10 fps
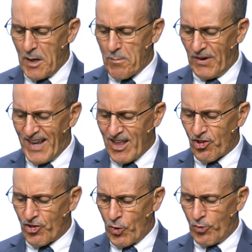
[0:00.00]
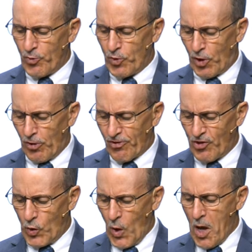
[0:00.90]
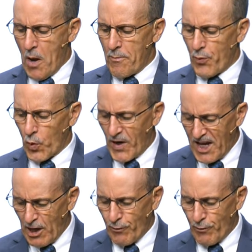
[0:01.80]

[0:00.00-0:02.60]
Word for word: "Bless those who curse you, pray